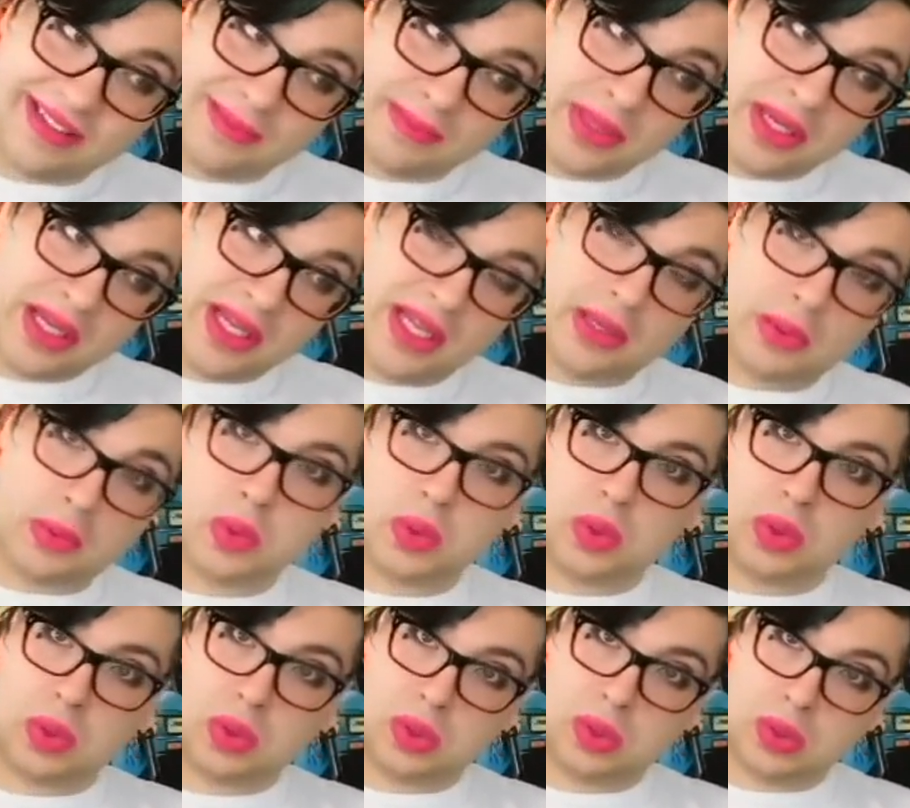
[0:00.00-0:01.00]
But,
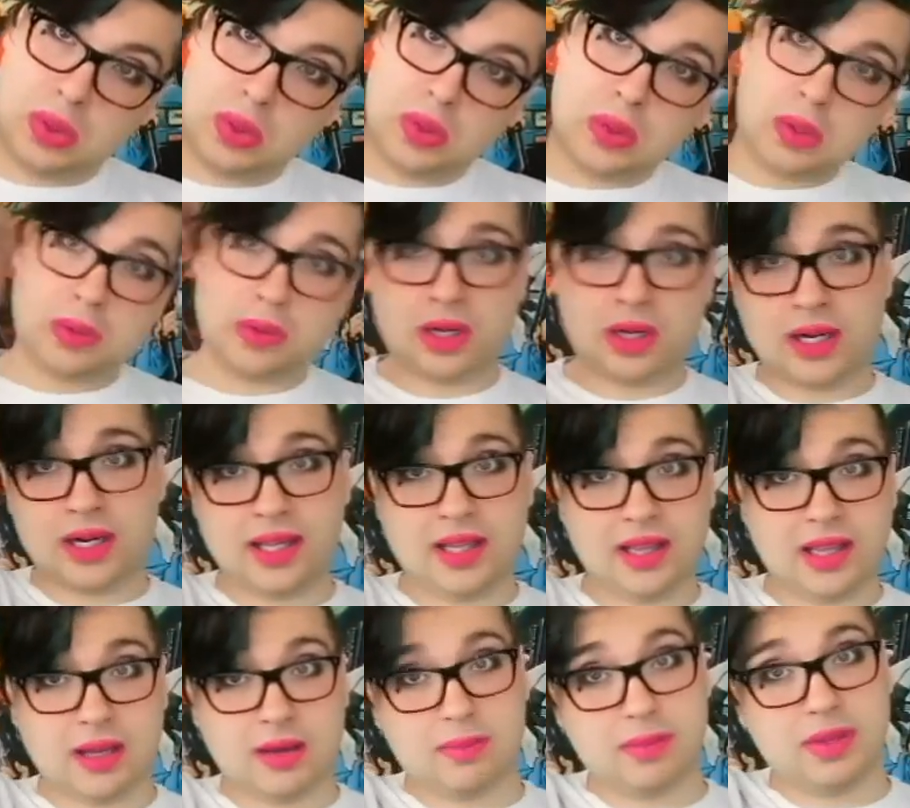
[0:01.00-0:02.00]
whoo, honey,
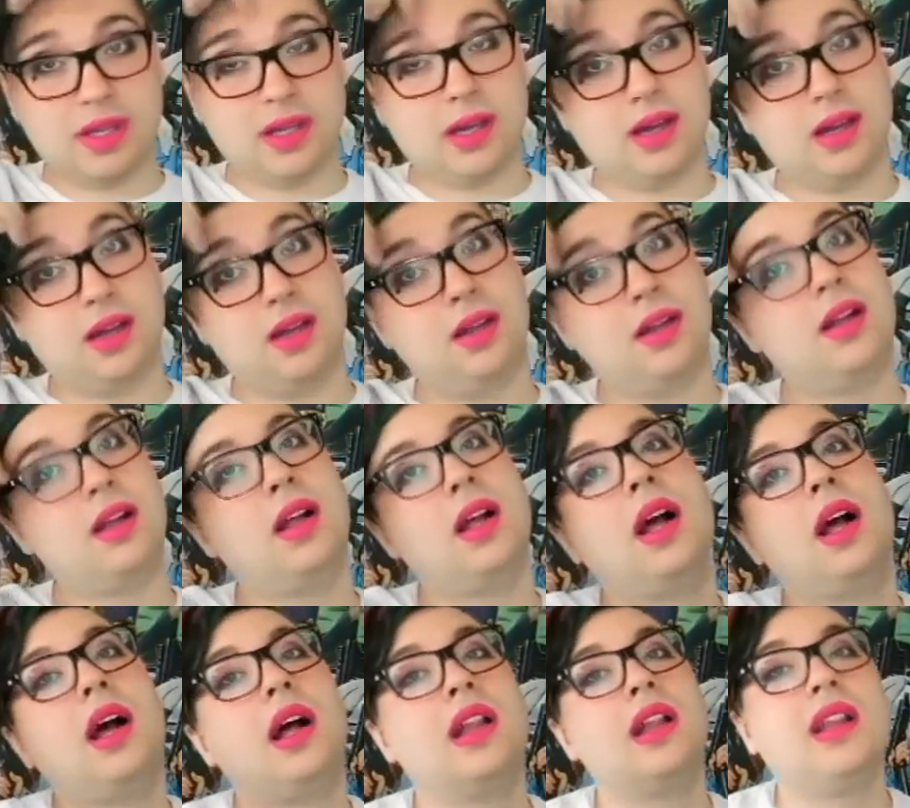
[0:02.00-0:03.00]
that'd be a
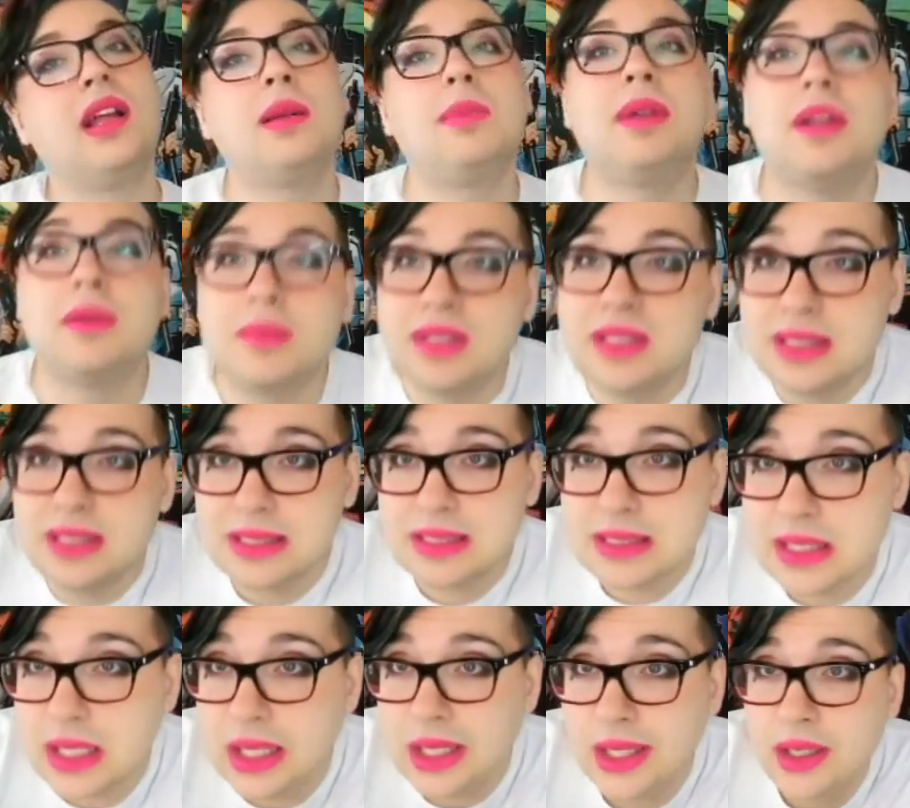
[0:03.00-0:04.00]

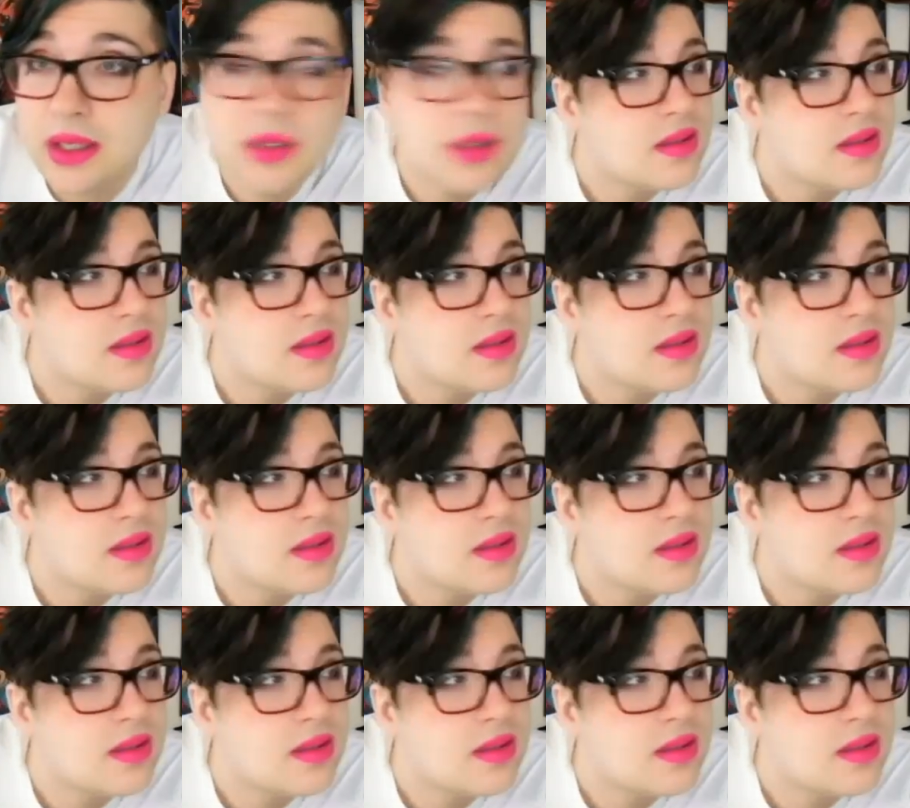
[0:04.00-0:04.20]
mistake.